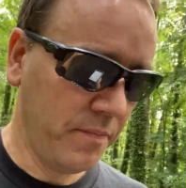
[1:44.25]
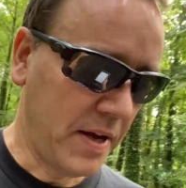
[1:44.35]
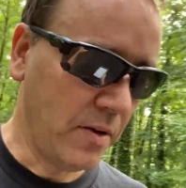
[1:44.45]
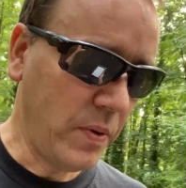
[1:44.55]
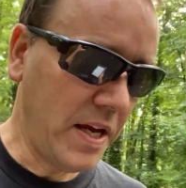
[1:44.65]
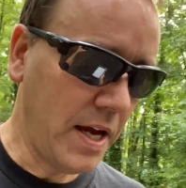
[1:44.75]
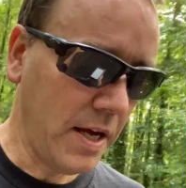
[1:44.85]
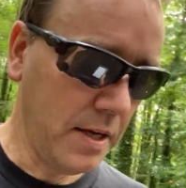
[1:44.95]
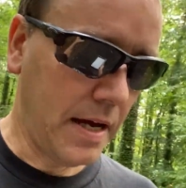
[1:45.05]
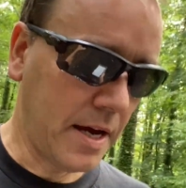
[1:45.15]
And we
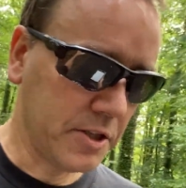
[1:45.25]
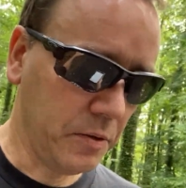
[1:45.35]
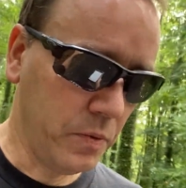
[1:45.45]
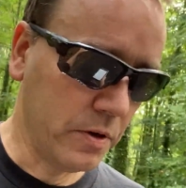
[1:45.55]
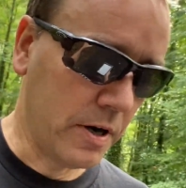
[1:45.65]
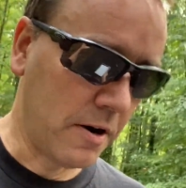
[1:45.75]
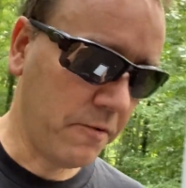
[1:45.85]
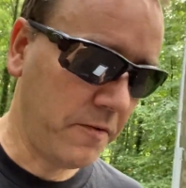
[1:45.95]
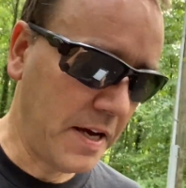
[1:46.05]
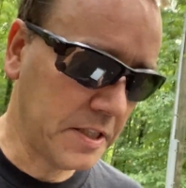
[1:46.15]
hid, as it were, our
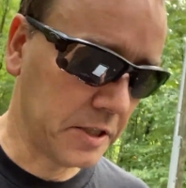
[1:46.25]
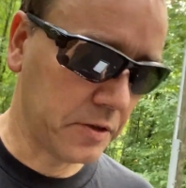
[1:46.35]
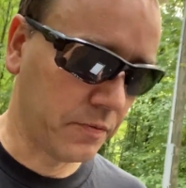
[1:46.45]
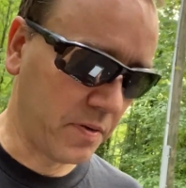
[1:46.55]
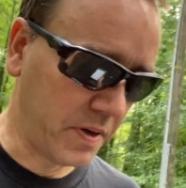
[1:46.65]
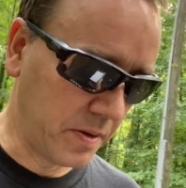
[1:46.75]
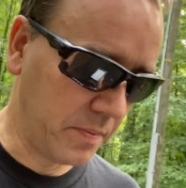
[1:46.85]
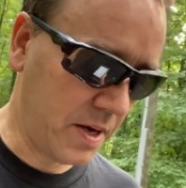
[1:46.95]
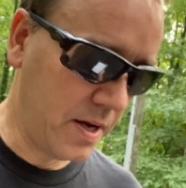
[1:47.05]
faces from him.